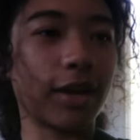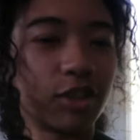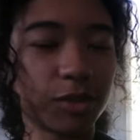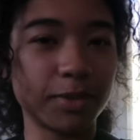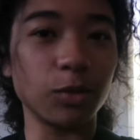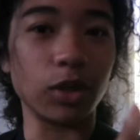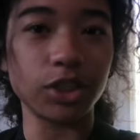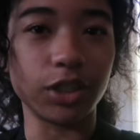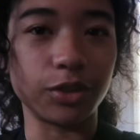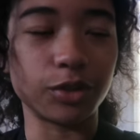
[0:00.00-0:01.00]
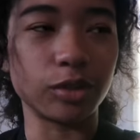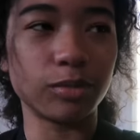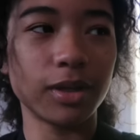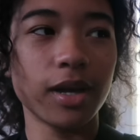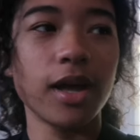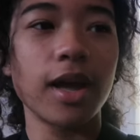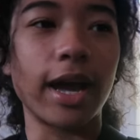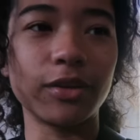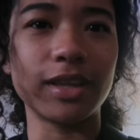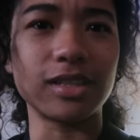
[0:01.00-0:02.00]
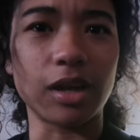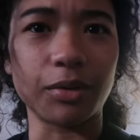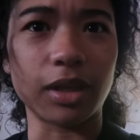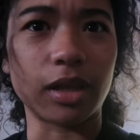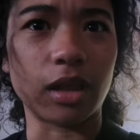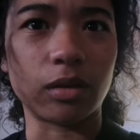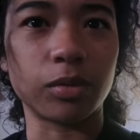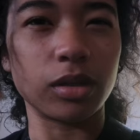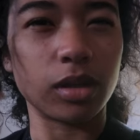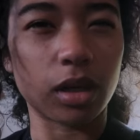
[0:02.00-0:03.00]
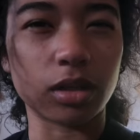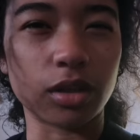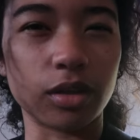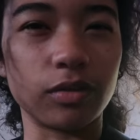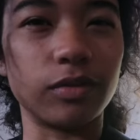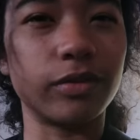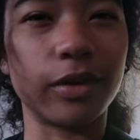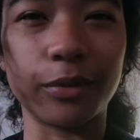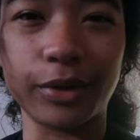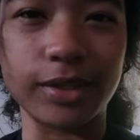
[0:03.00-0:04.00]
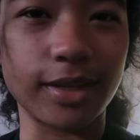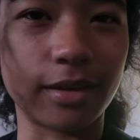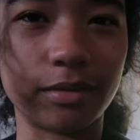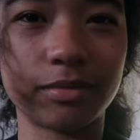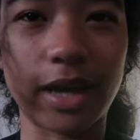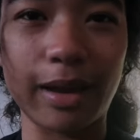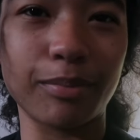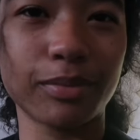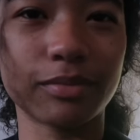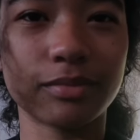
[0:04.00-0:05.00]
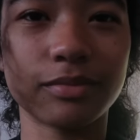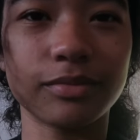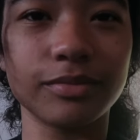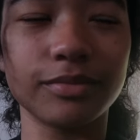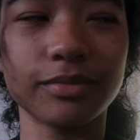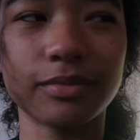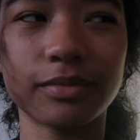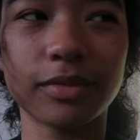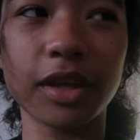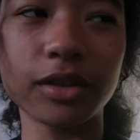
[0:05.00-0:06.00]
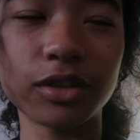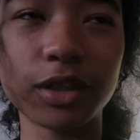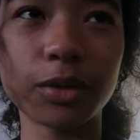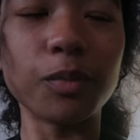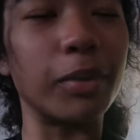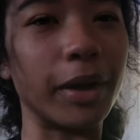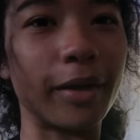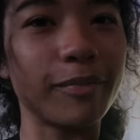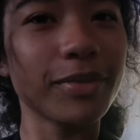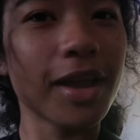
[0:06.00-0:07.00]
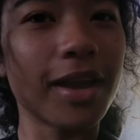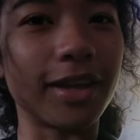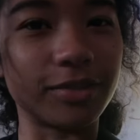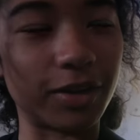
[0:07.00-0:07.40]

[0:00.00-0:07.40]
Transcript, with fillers: I've just been watching YouTube. I know that's not really like productive, a reset type thing to do, but it's